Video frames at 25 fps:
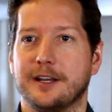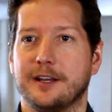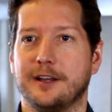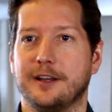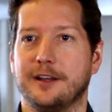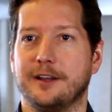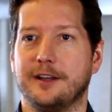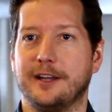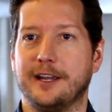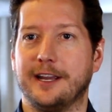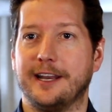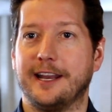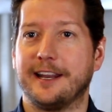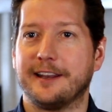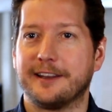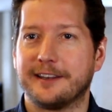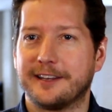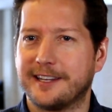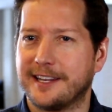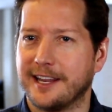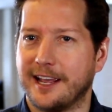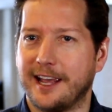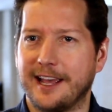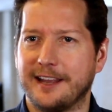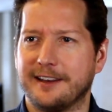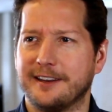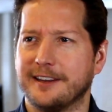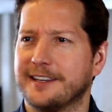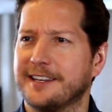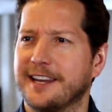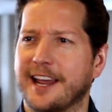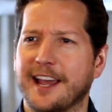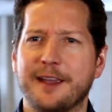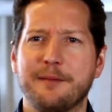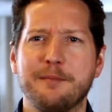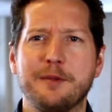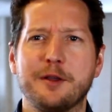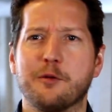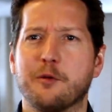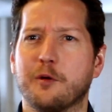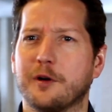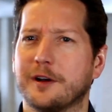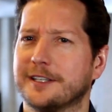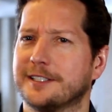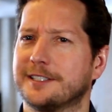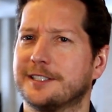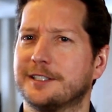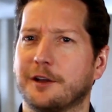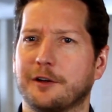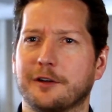Uh, and at, at the time, he
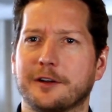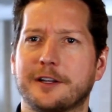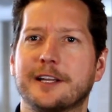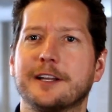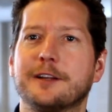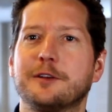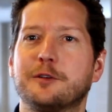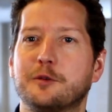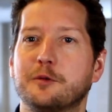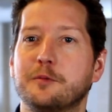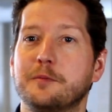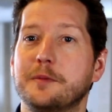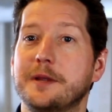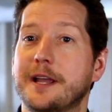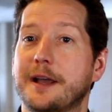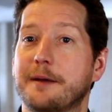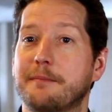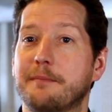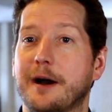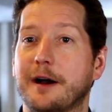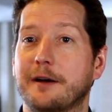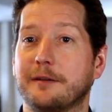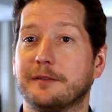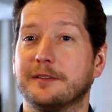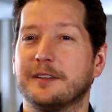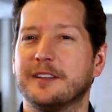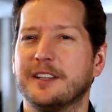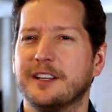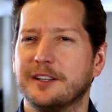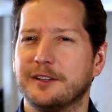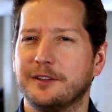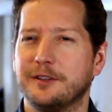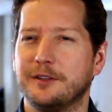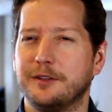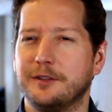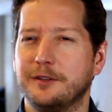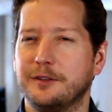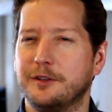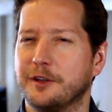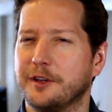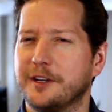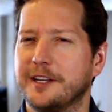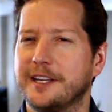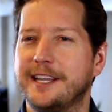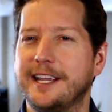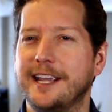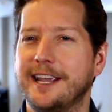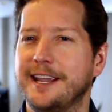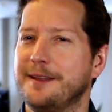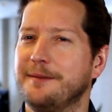was talking to me about the
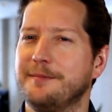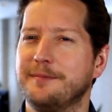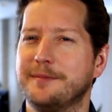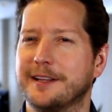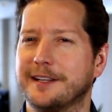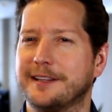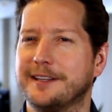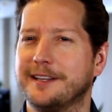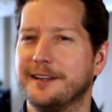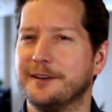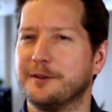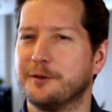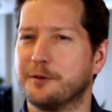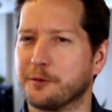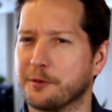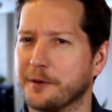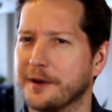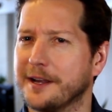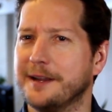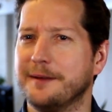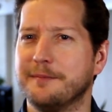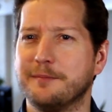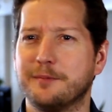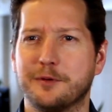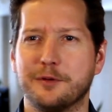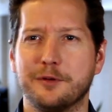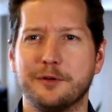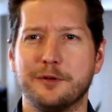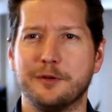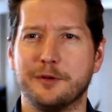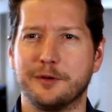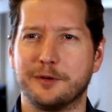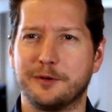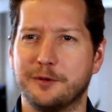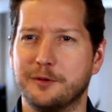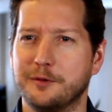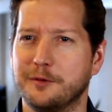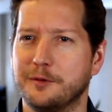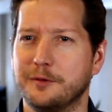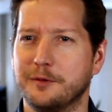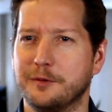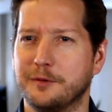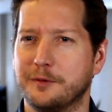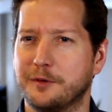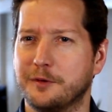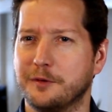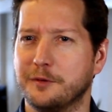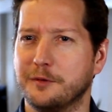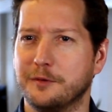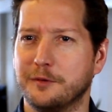game that he dreamed to
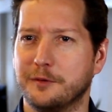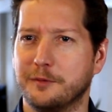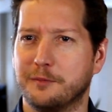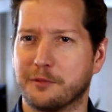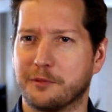to to